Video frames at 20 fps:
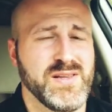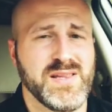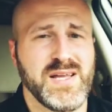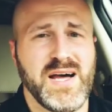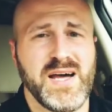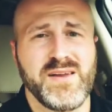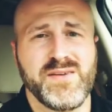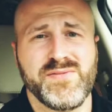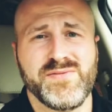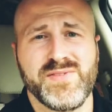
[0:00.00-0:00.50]

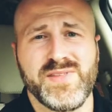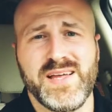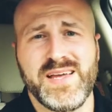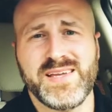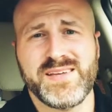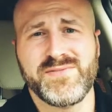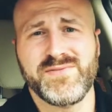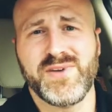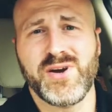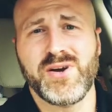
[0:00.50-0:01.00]
lot of
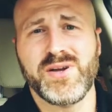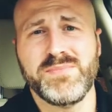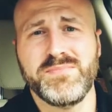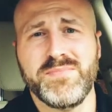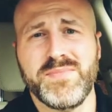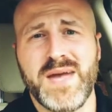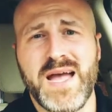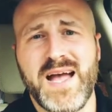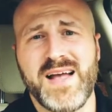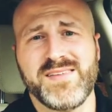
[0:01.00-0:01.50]
very
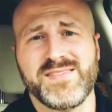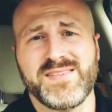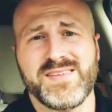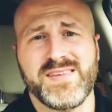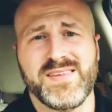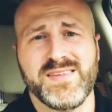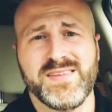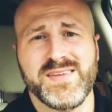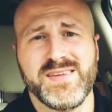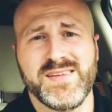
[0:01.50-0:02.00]

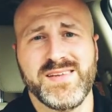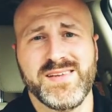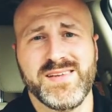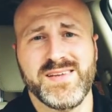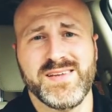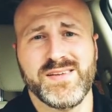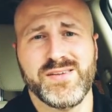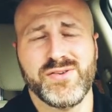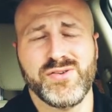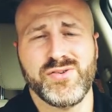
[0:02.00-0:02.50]

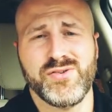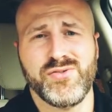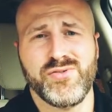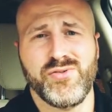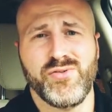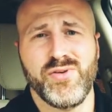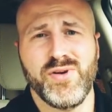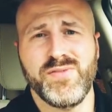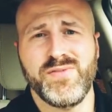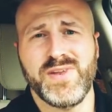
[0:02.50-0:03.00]
masculine
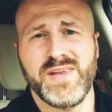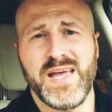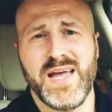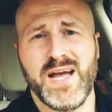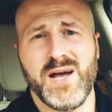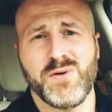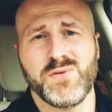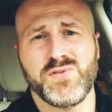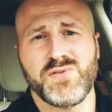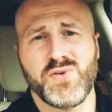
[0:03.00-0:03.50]
driven
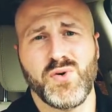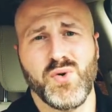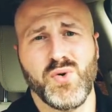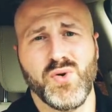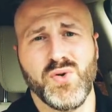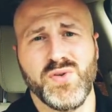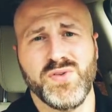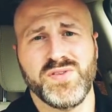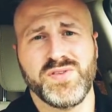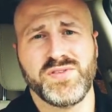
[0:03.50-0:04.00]

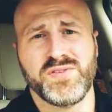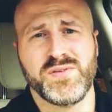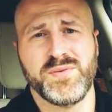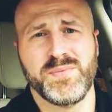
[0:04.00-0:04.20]
households,